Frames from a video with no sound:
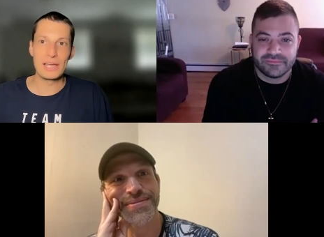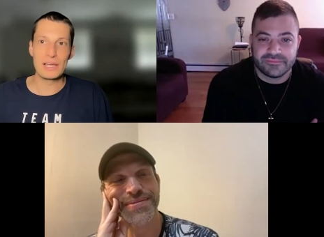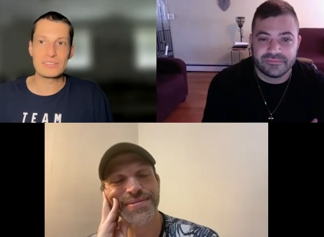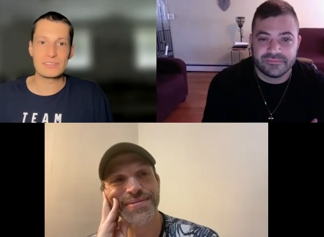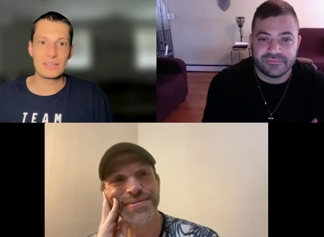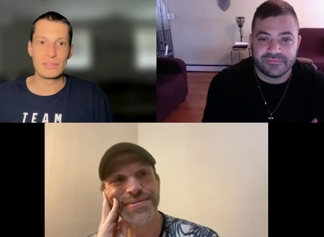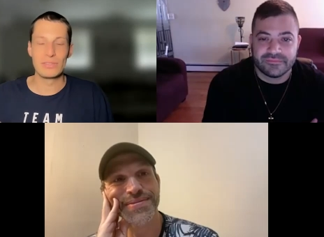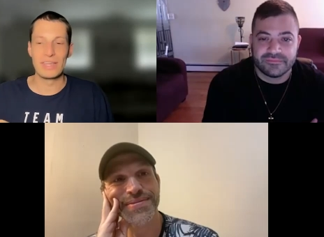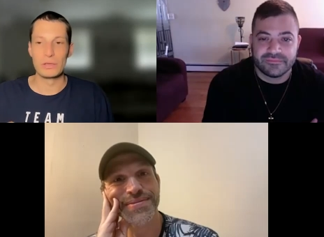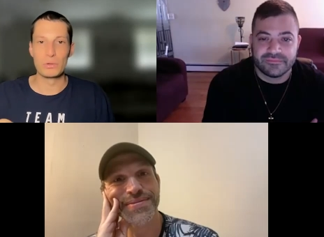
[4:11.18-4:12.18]
Speaker 1: else
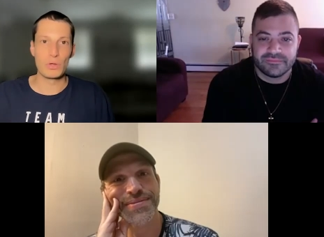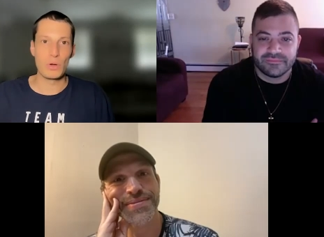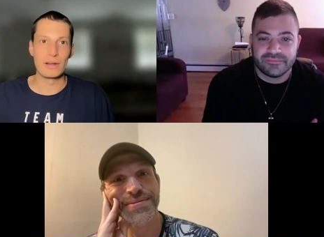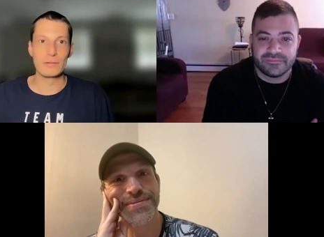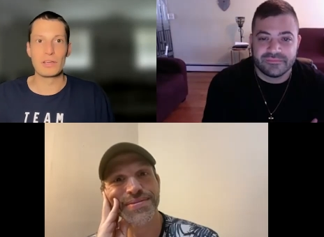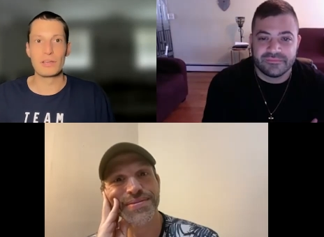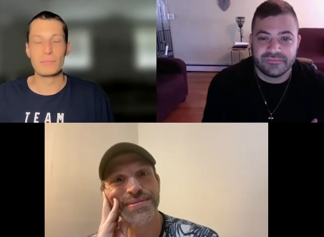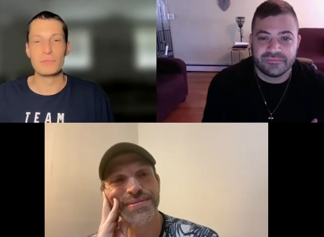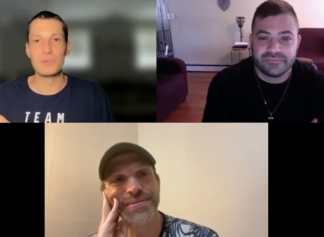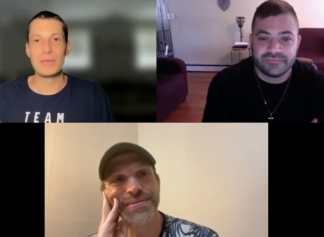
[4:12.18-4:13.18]
that you thought
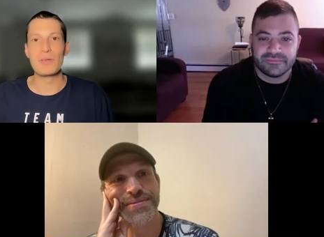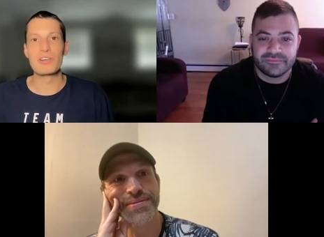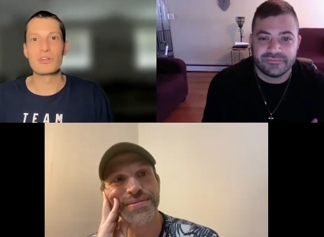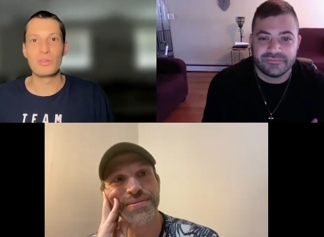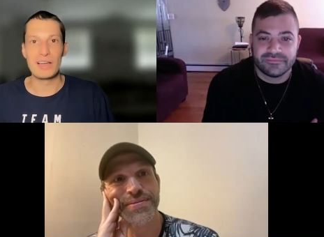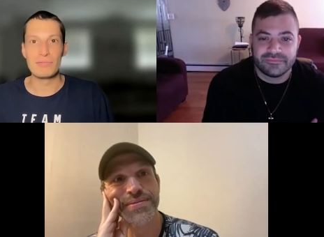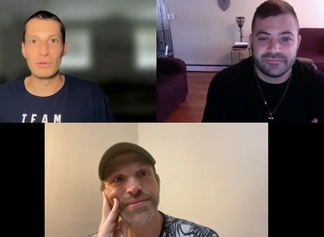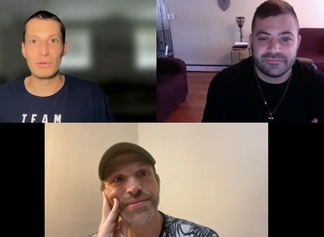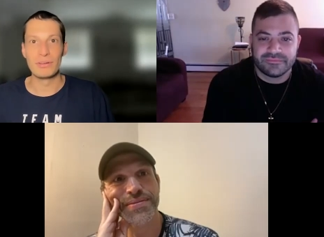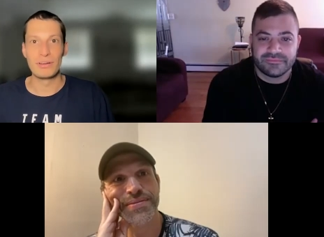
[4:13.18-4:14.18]
was maybe on your
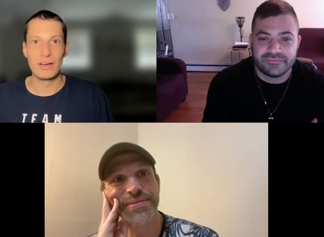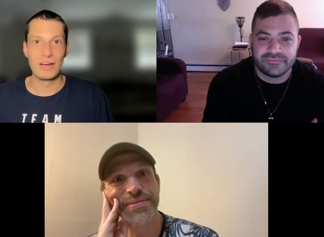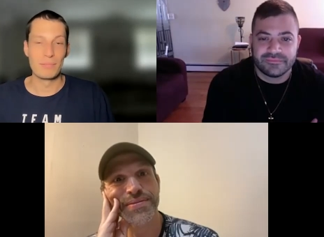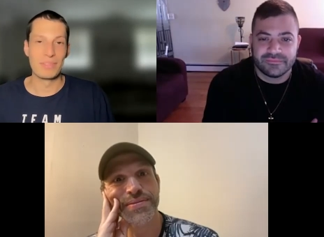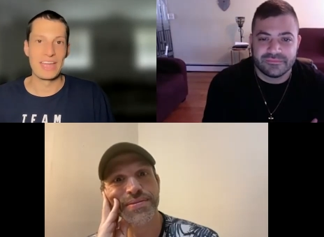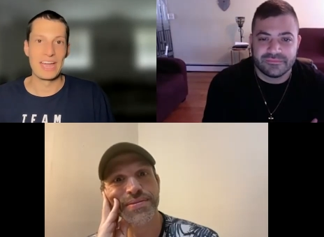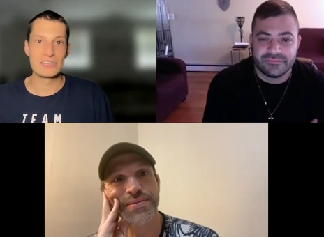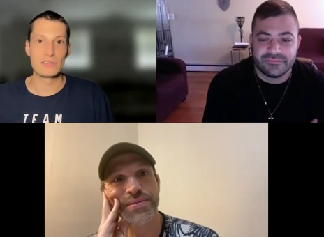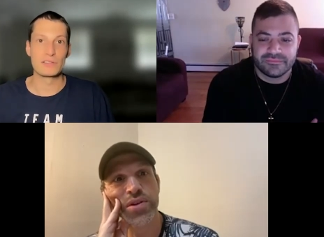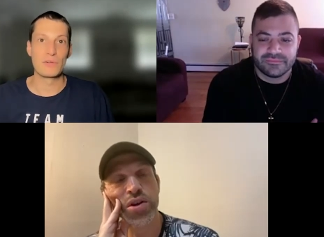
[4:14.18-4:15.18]
level? The
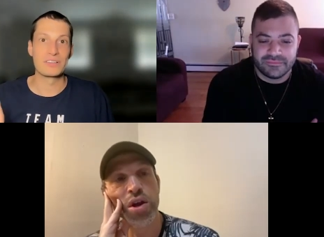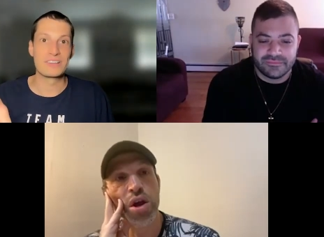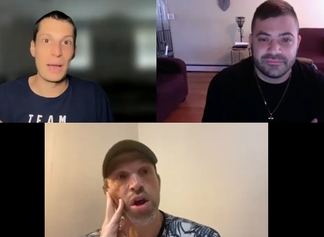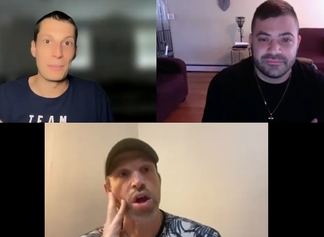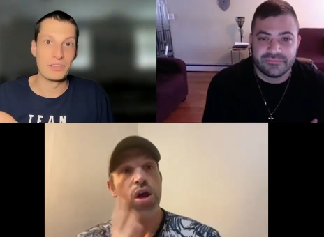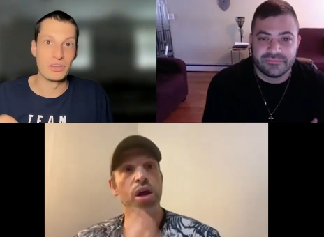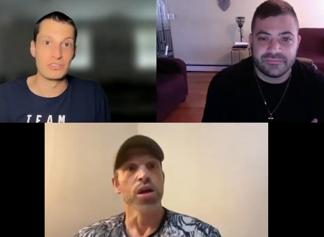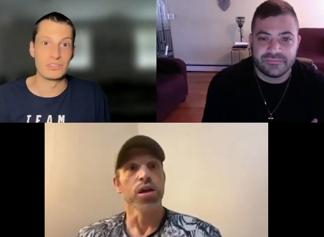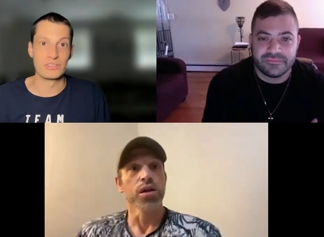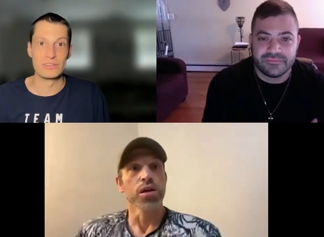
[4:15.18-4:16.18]
cast as far as
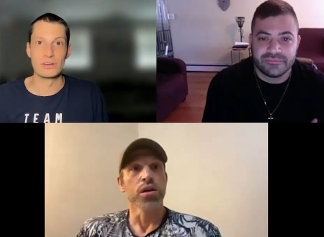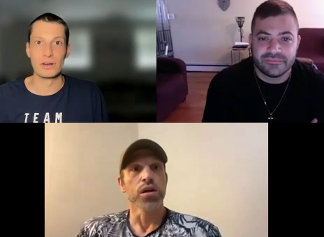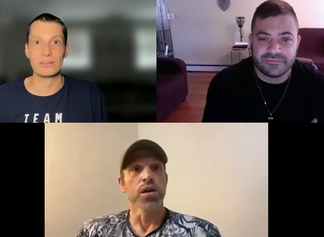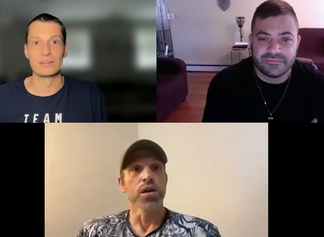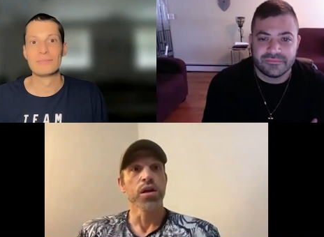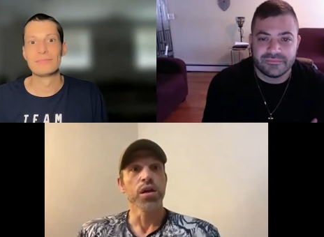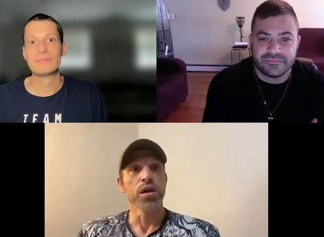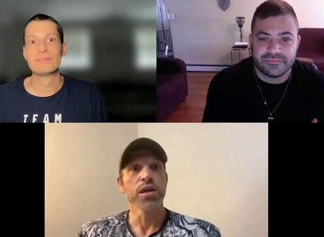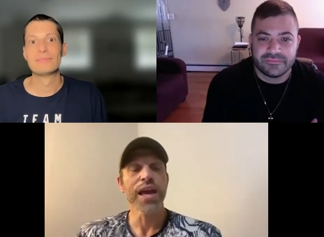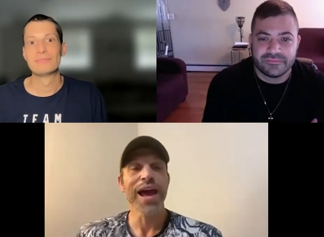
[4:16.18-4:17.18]
competitions is concerned?
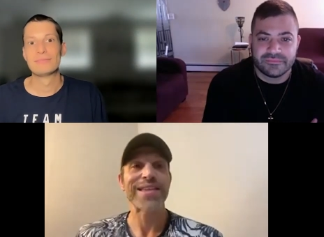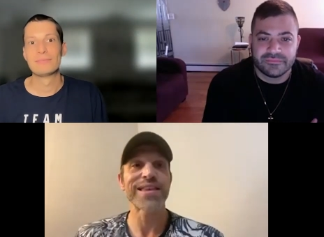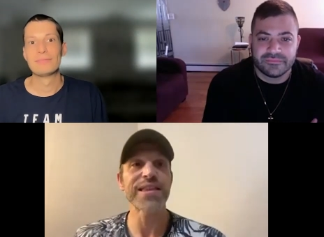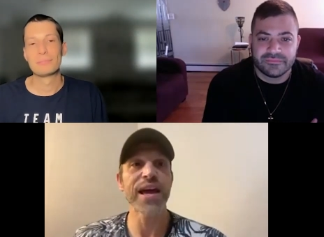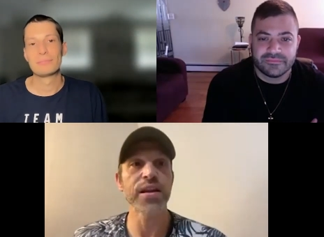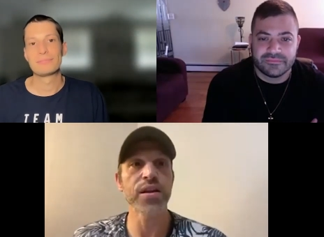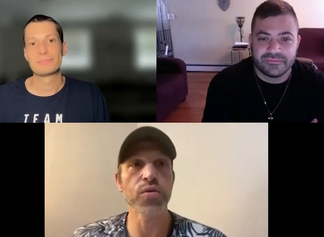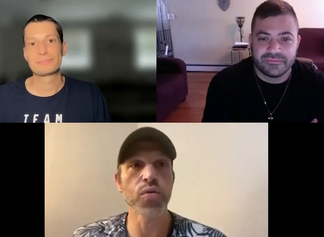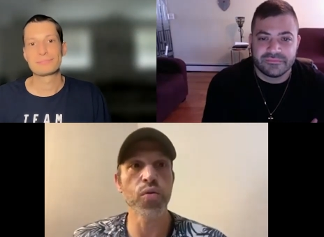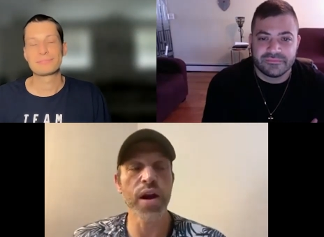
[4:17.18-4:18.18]
Speaker 2: Yeah, I think that
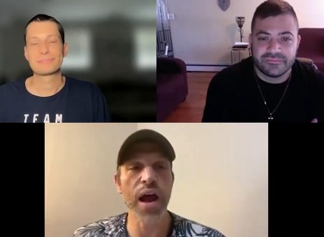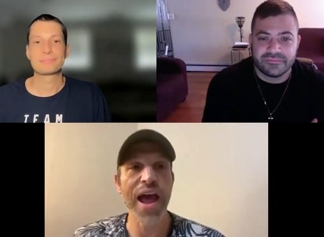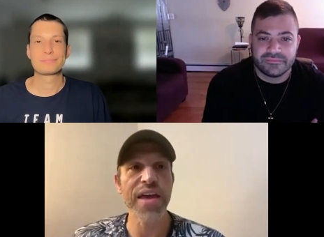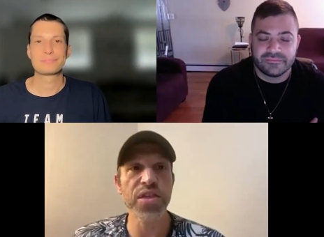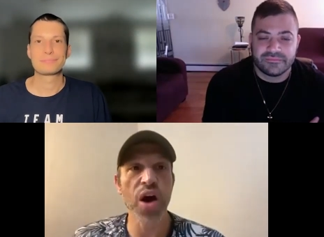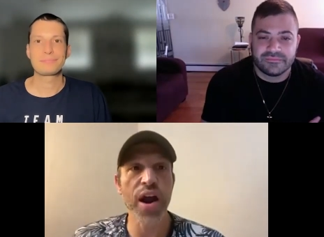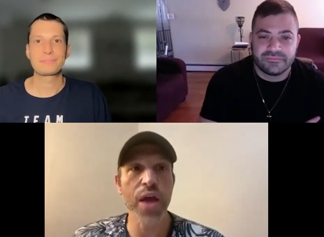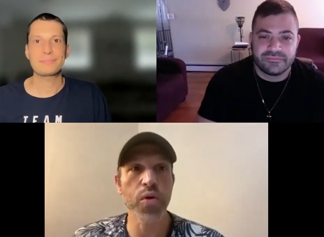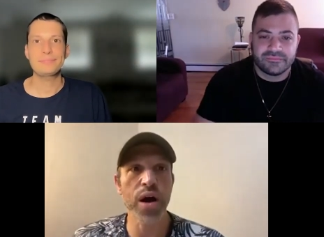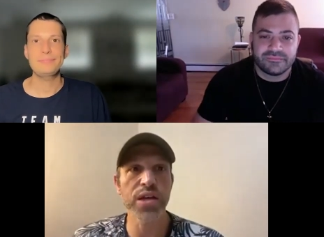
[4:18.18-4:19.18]
what I thought I
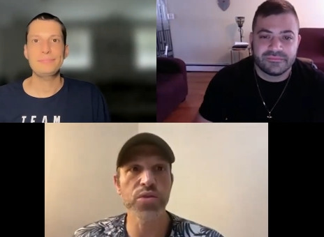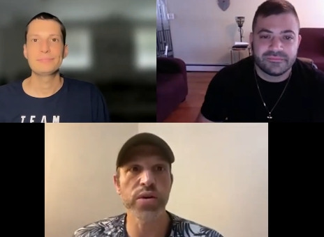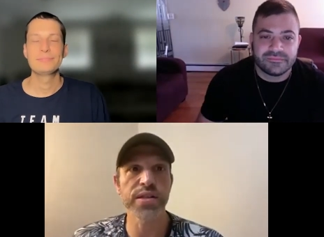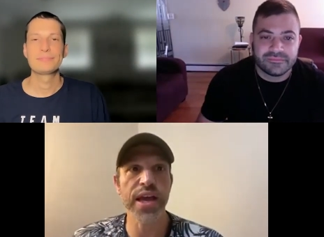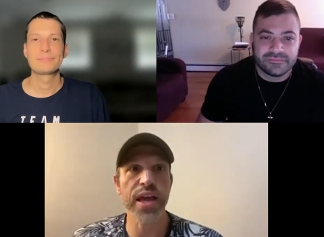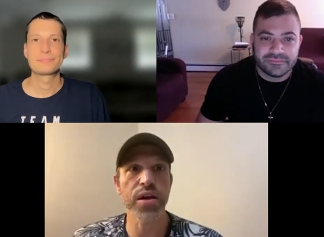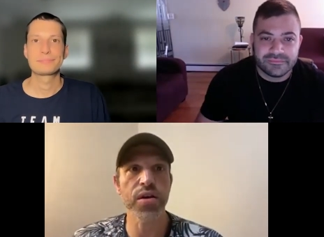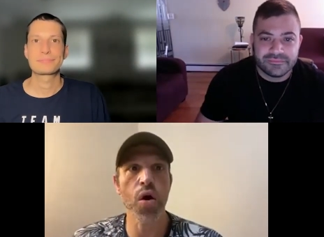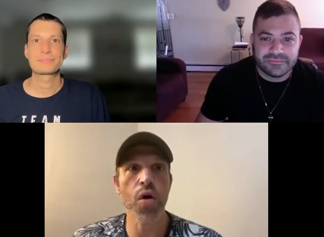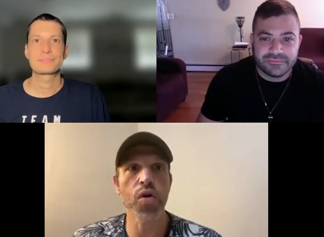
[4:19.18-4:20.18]
was a
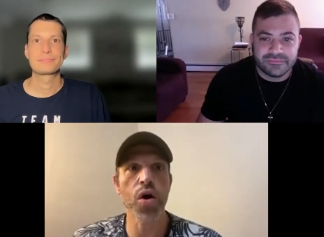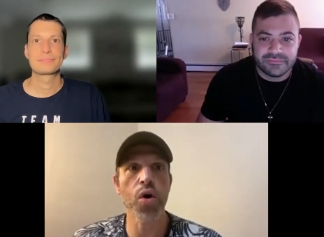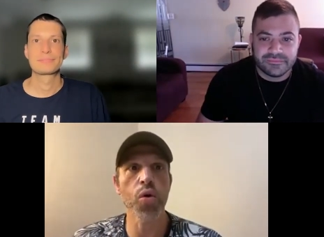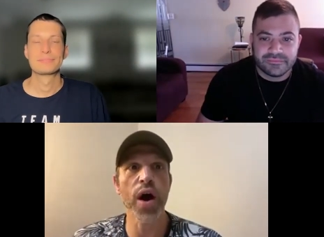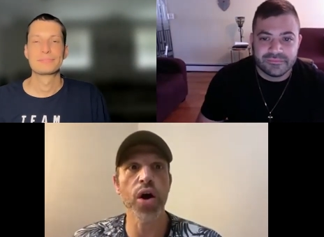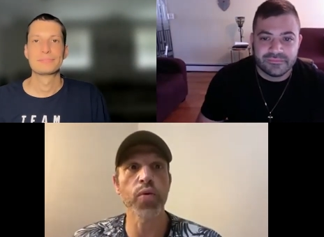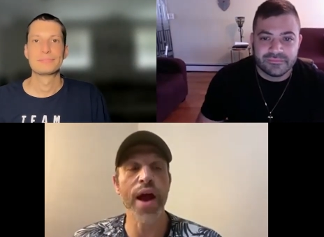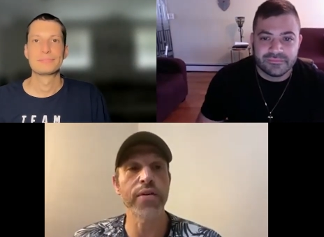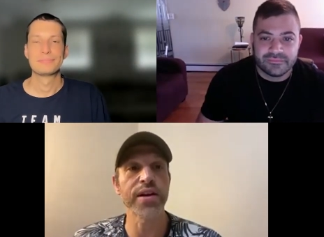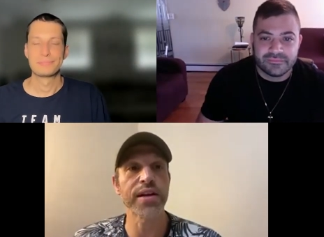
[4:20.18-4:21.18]
overall
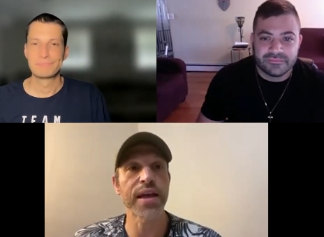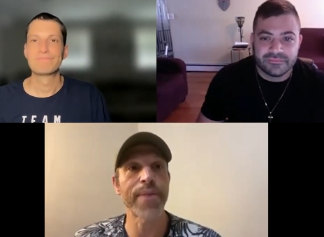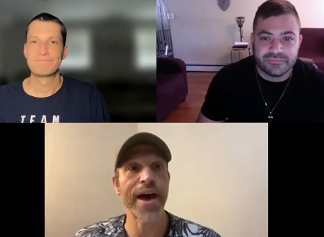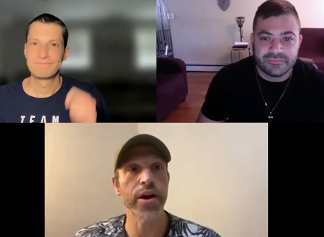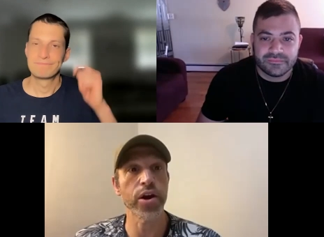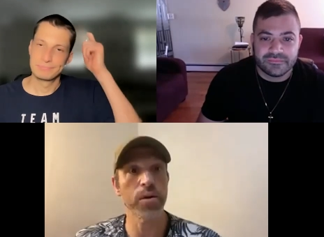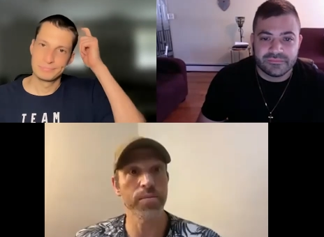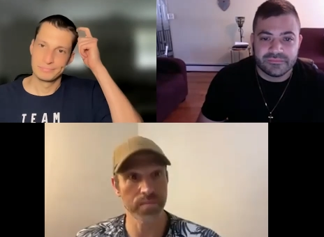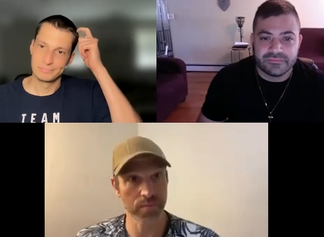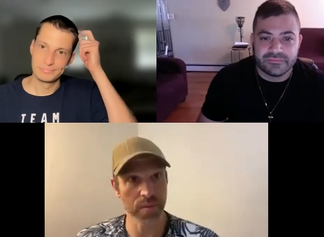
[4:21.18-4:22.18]
well-rounded competitor.
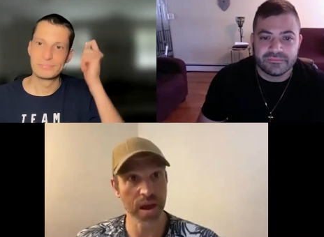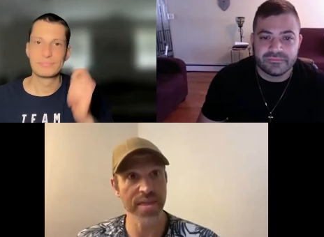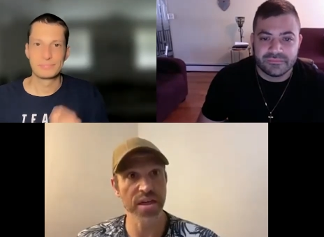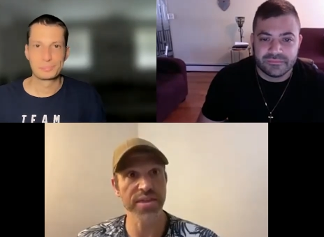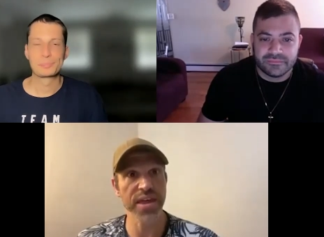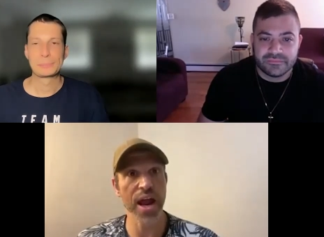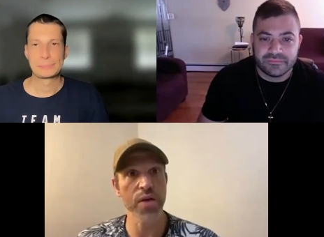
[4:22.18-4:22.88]
I thought that I